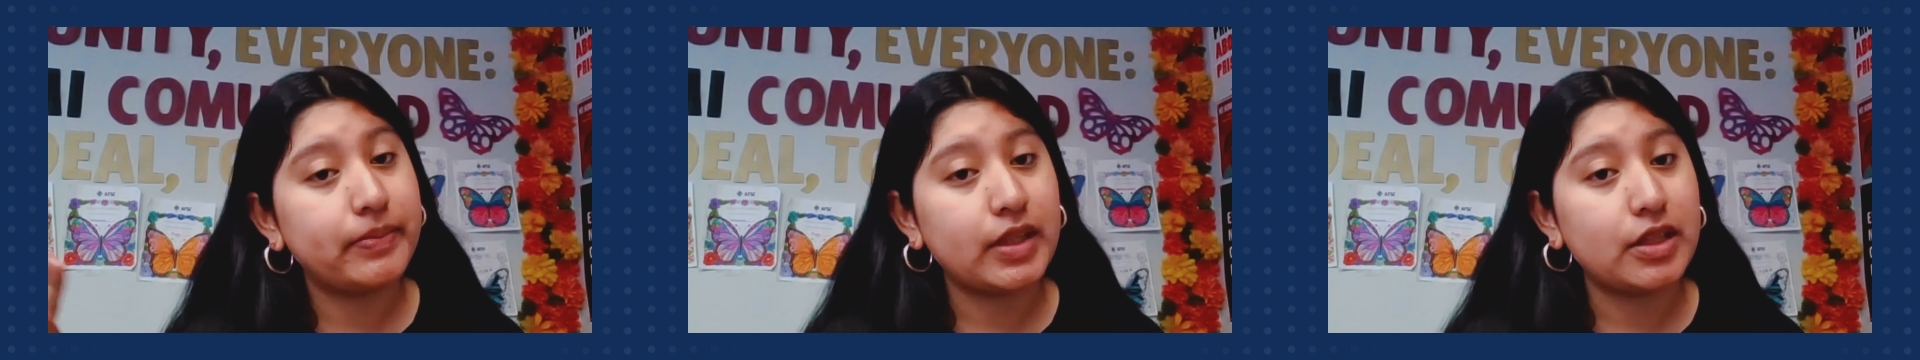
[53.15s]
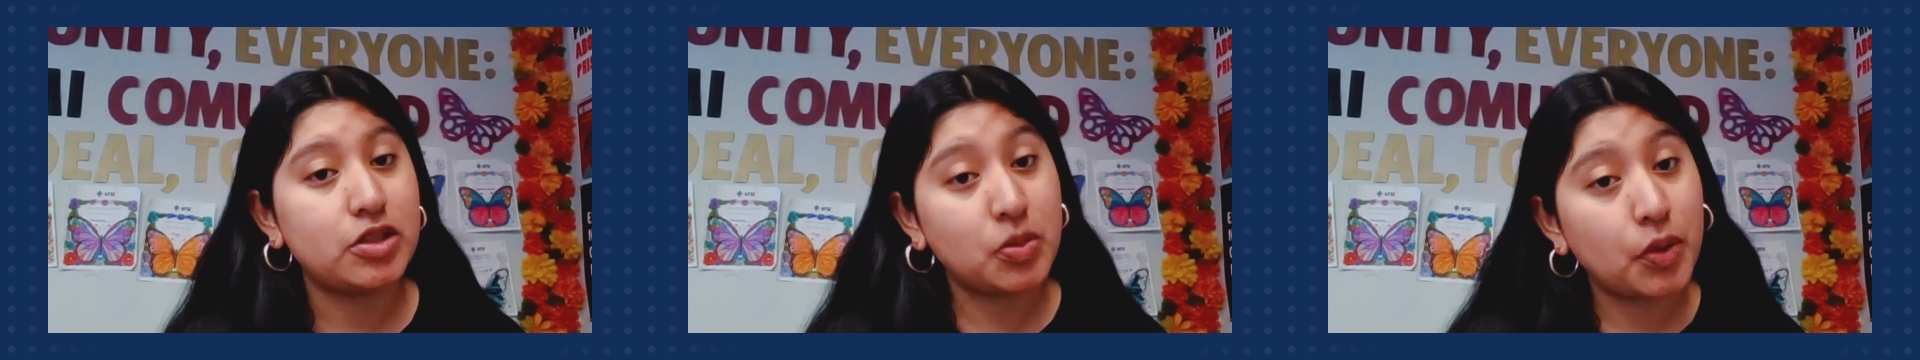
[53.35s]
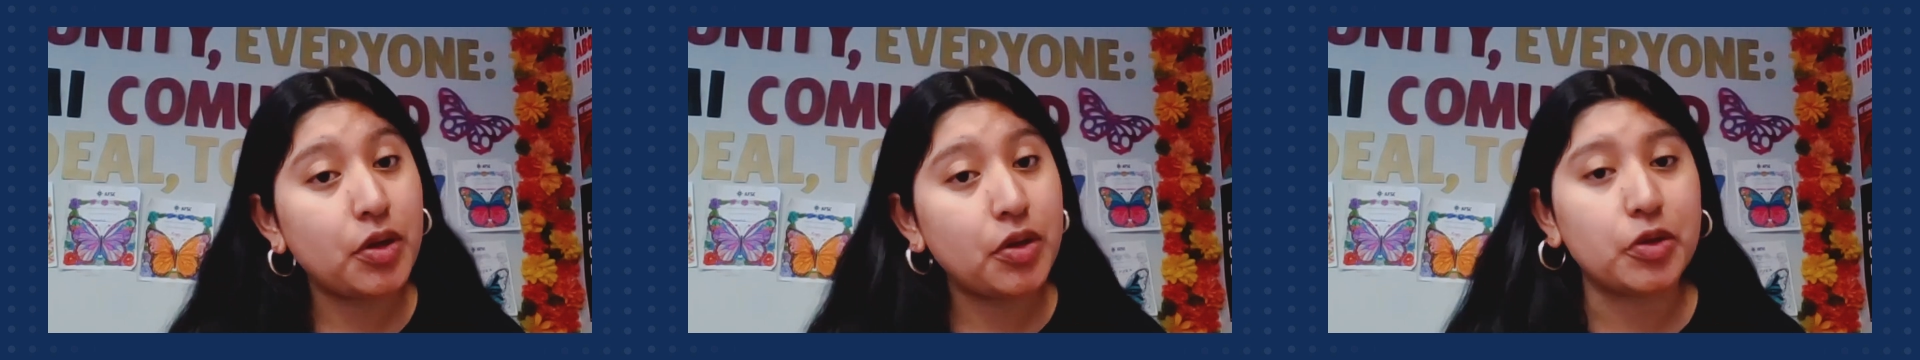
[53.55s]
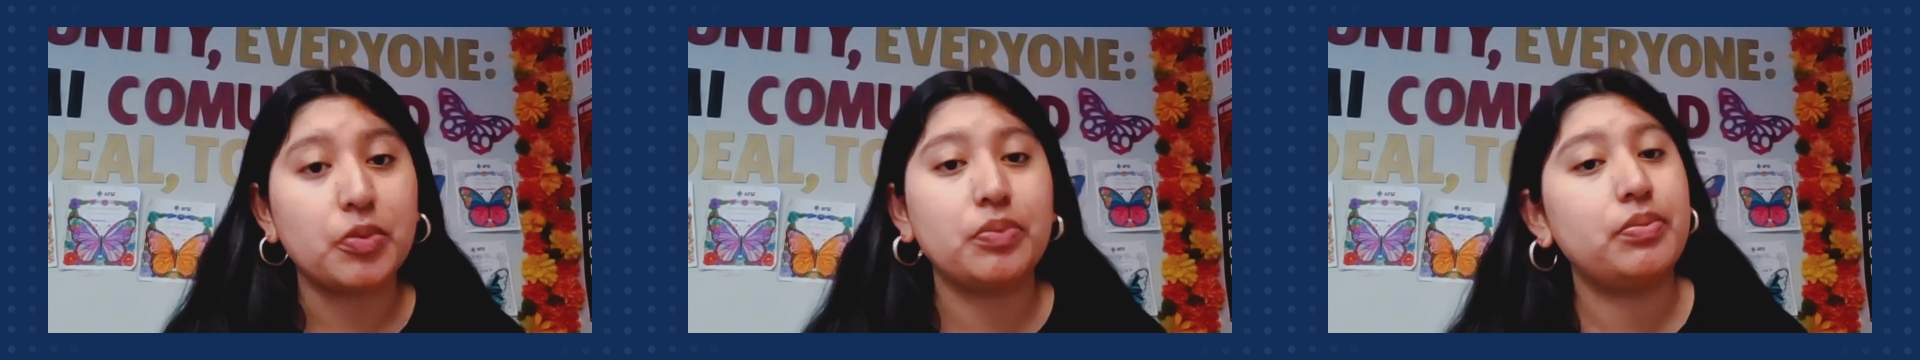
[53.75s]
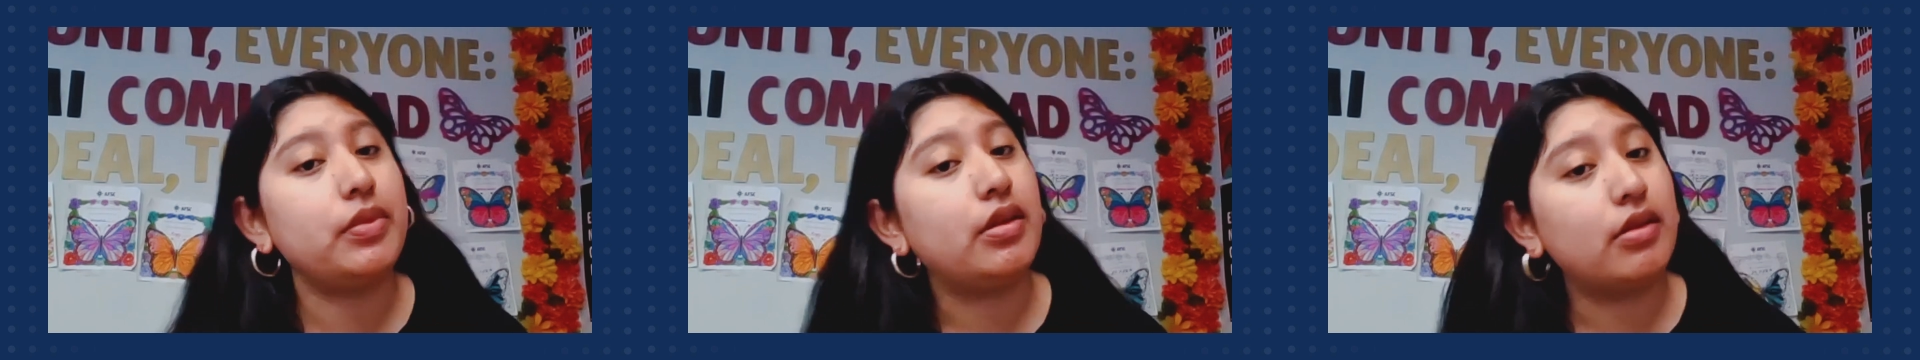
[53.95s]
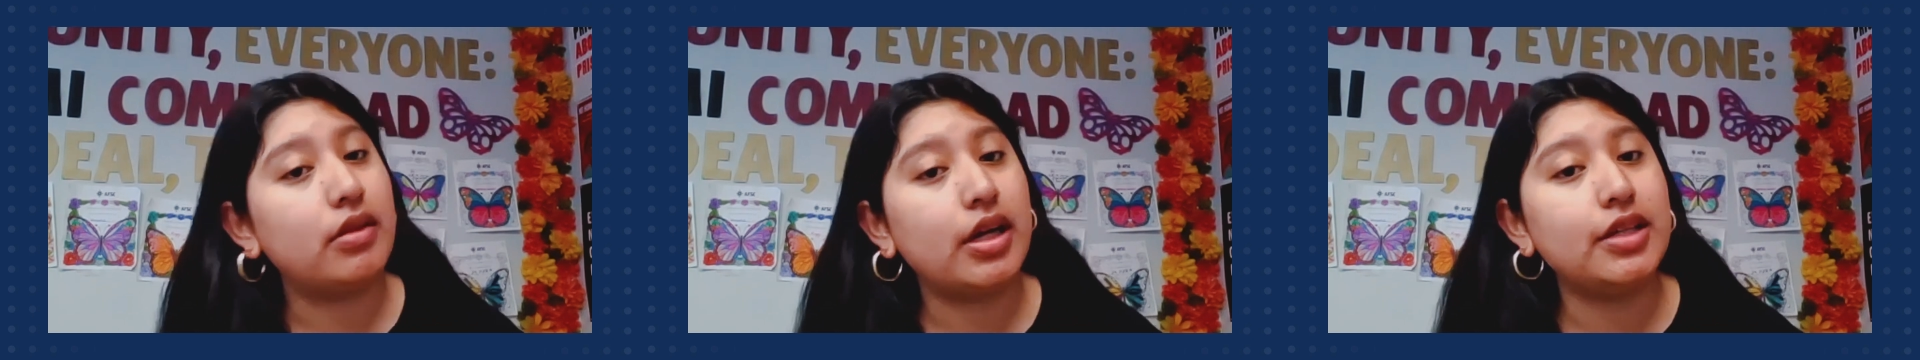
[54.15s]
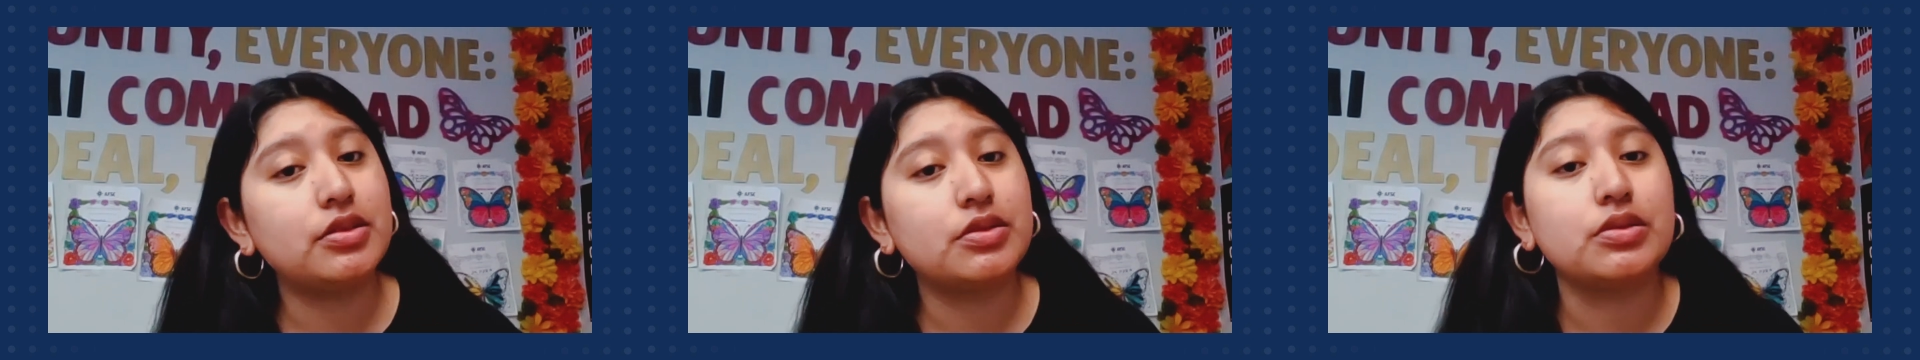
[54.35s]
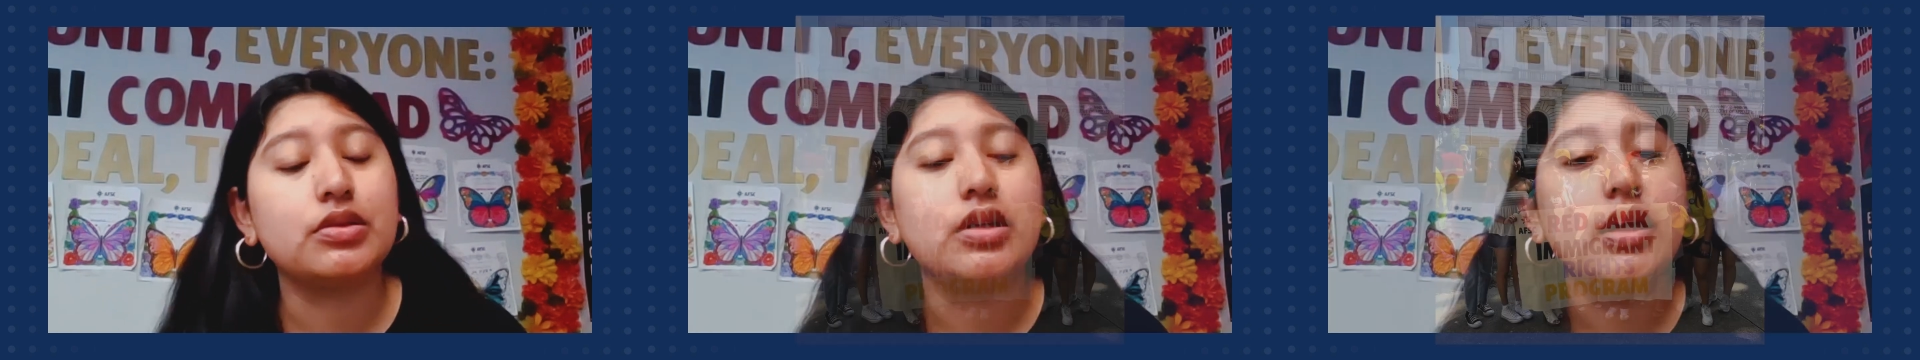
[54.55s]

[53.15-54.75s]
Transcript: support group in the high school.